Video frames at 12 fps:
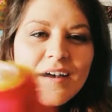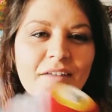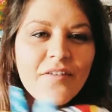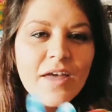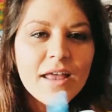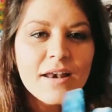and
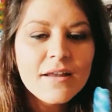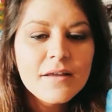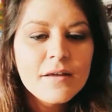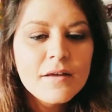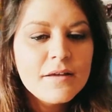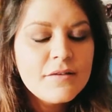then
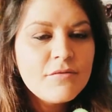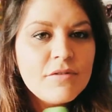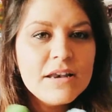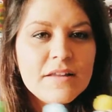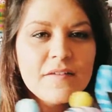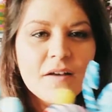it's
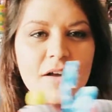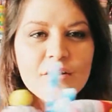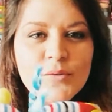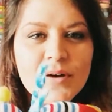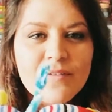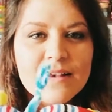really starting
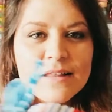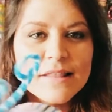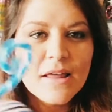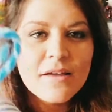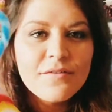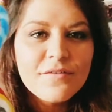to have a little
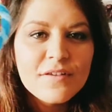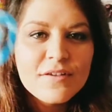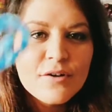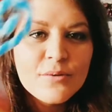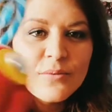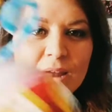life of its
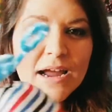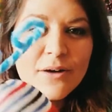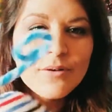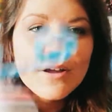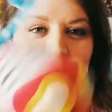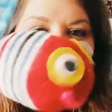own
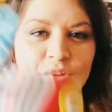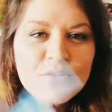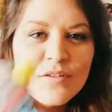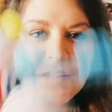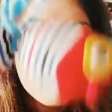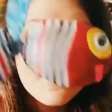now.
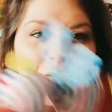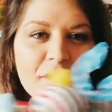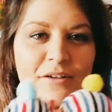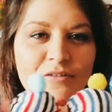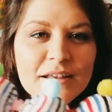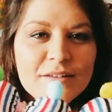So they are
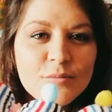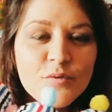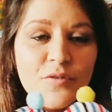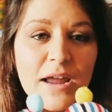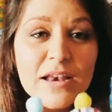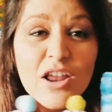quite great to
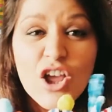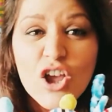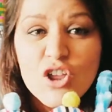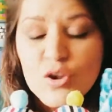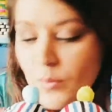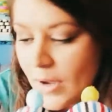move around.
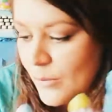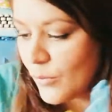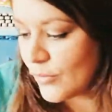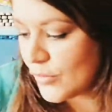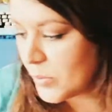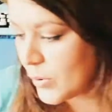You might
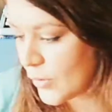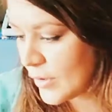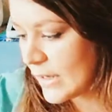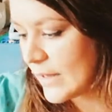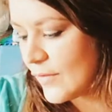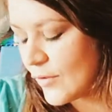want to
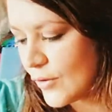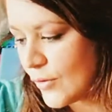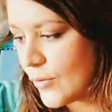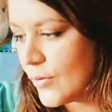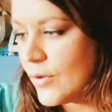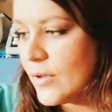put
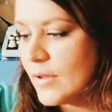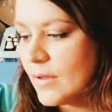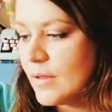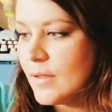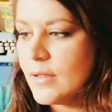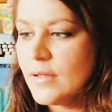little
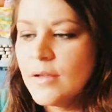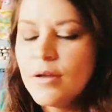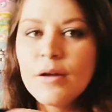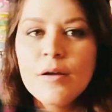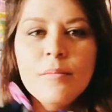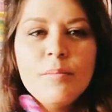
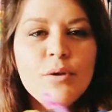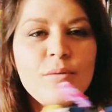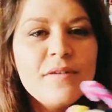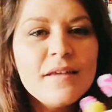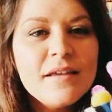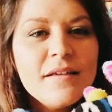
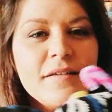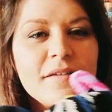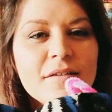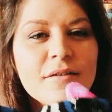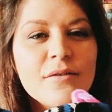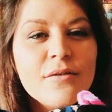
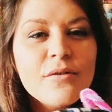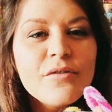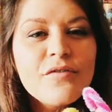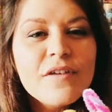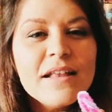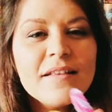booties or
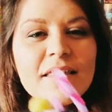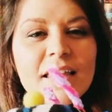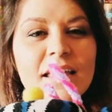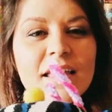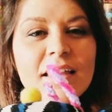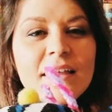feet
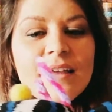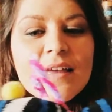there,